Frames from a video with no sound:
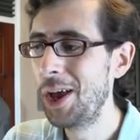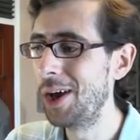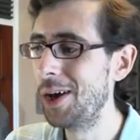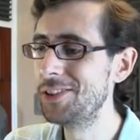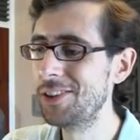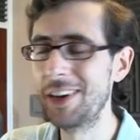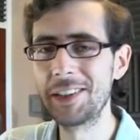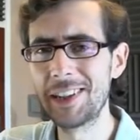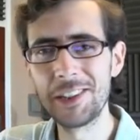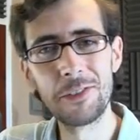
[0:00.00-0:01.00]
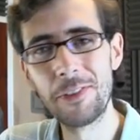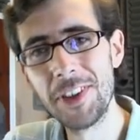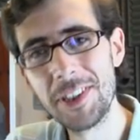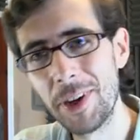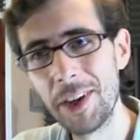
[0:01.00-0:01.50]
uh, sorry, I, did I just
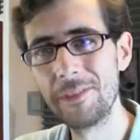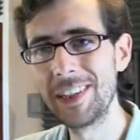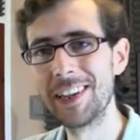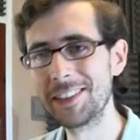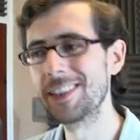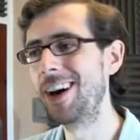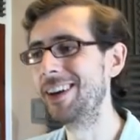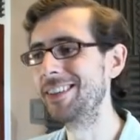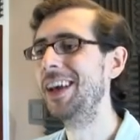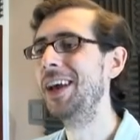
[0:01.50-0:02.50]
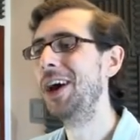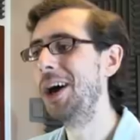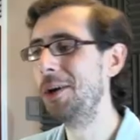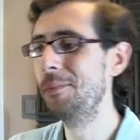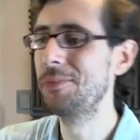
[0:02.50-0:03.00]
refer to my own videos as art?
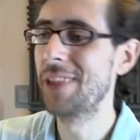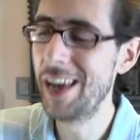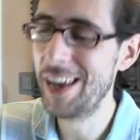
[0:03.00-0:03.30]
Um,